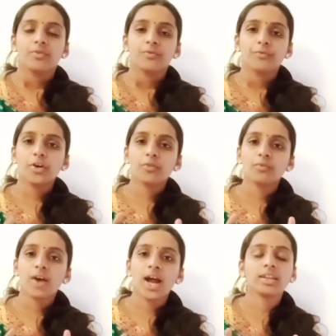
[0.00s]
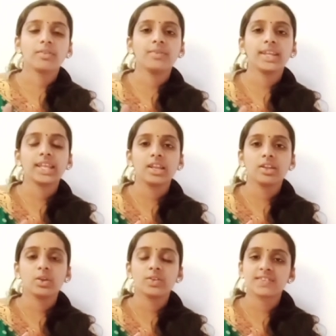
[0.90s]
for what we can
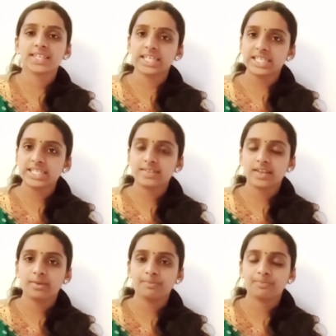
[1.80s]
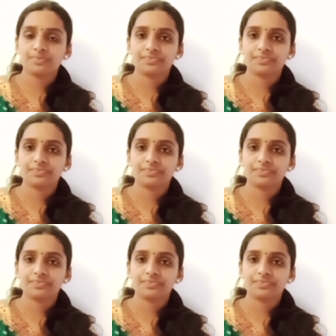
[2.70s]
use the cursor?